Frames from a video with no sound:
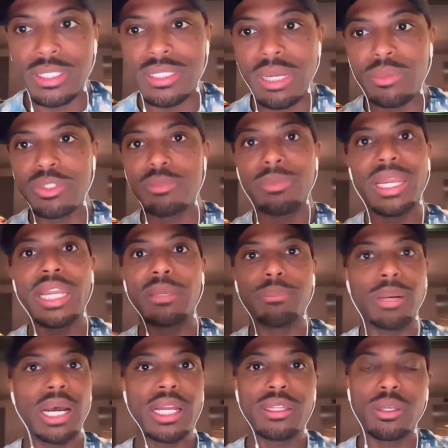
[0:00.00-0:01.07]
that was made
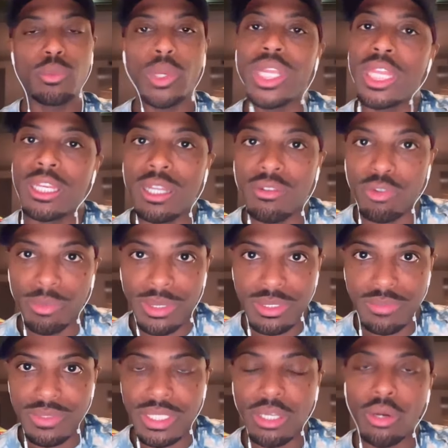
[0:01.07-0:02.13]
by the wicked governments of
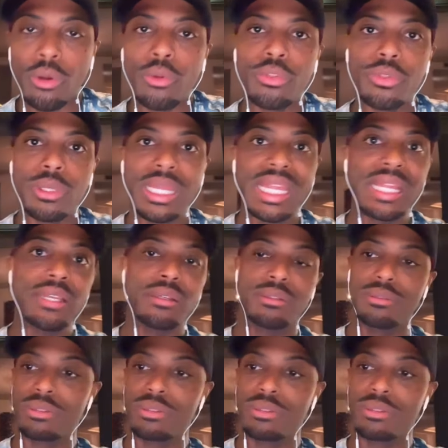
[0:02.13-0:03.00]
the earth in,